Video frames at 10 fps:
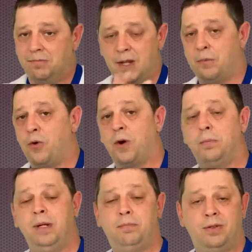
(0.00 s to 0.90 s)
immoral
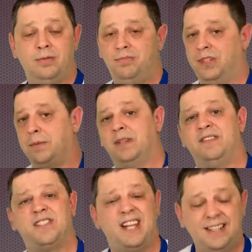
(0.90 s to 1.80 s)
people? You're going to
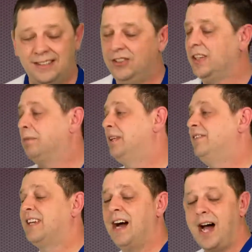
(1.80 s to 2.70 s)
believe Satan? You're going to
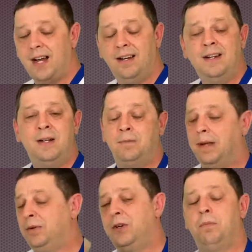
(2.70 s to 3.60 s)
believe God?
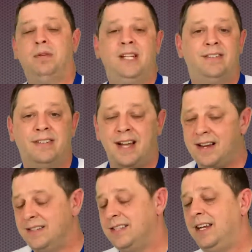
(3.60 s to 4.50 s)
Maybe you don't believe in
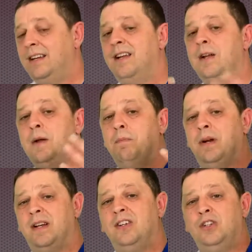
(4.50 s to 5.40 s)
God and Satan,
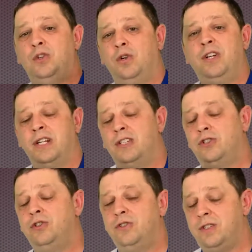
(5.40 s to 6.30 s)
but who are you going to
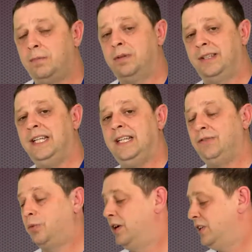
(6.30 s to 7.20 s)
choose to
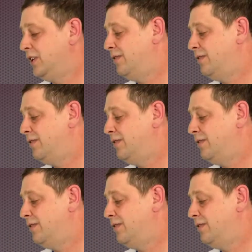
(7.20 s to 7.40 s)
believe where your